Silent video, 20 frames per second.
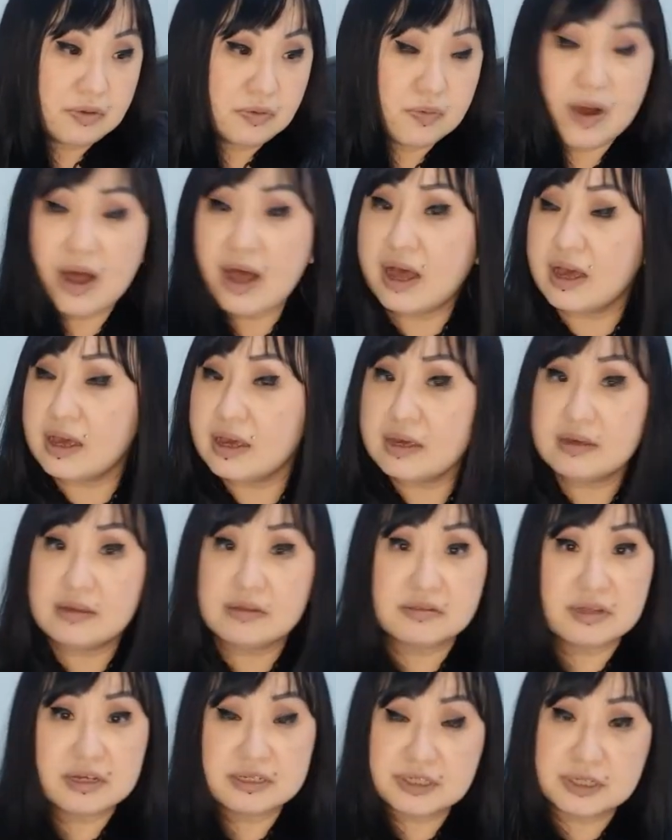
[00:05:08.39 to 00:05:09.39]
why
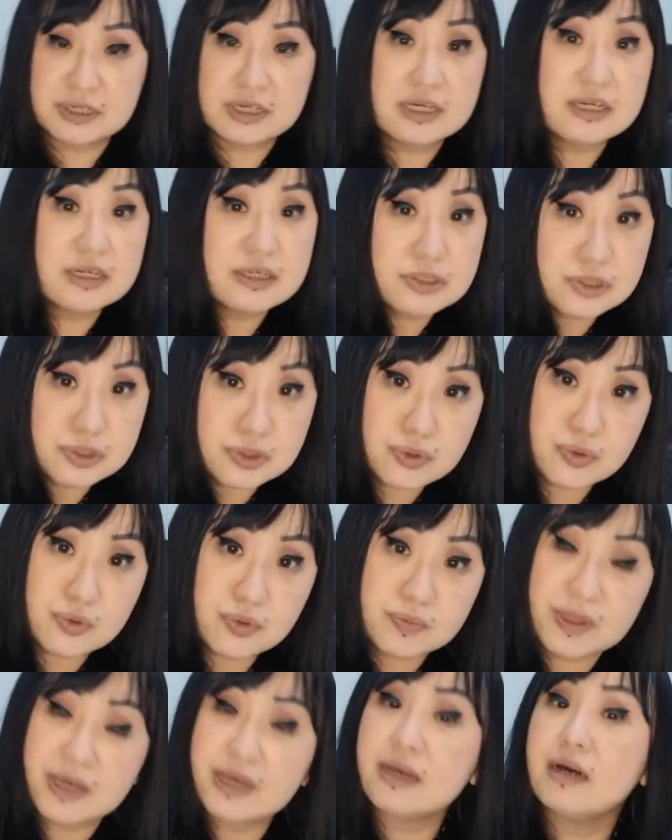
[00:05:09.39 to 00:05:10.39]
there's a heated
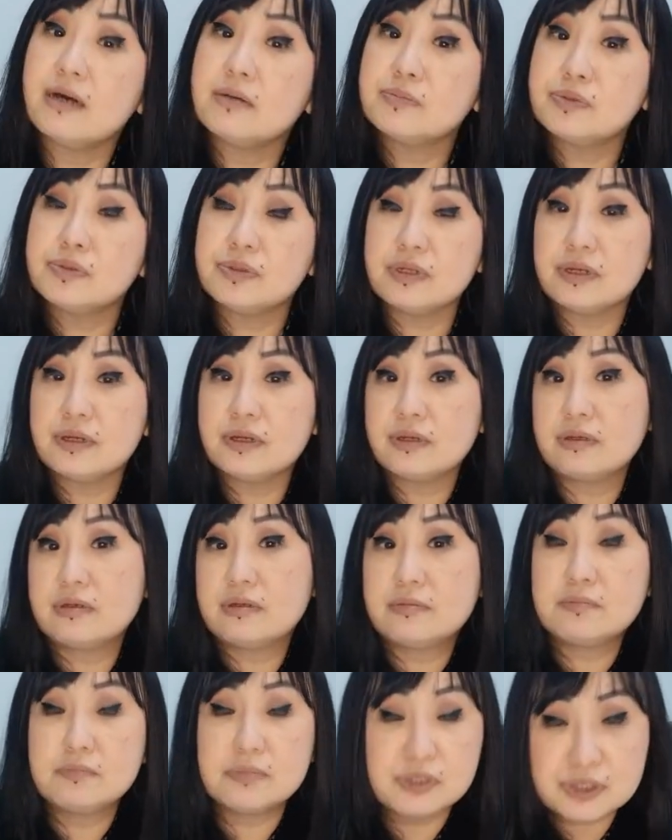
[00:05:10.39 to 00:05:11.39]
tube that comes with the
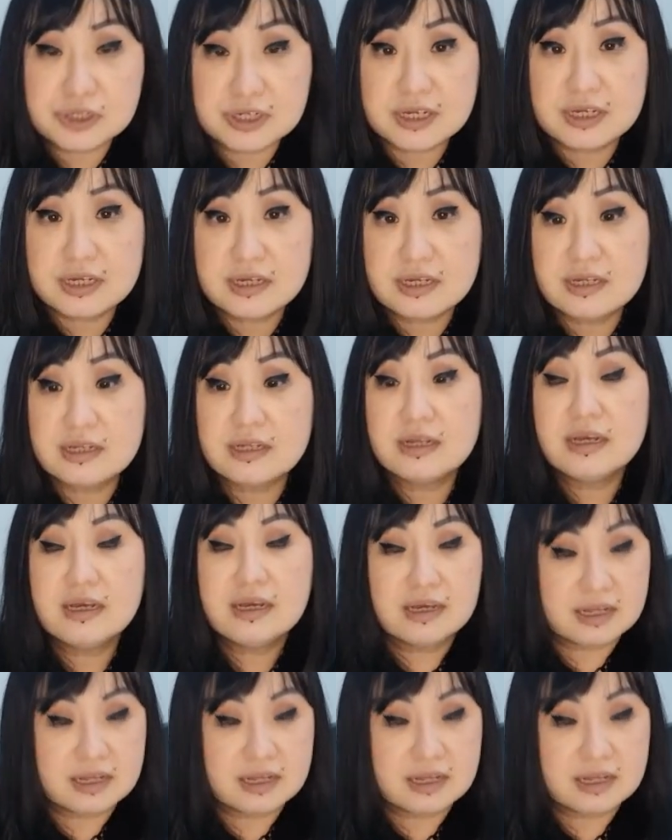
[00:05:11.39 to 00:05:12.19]
machine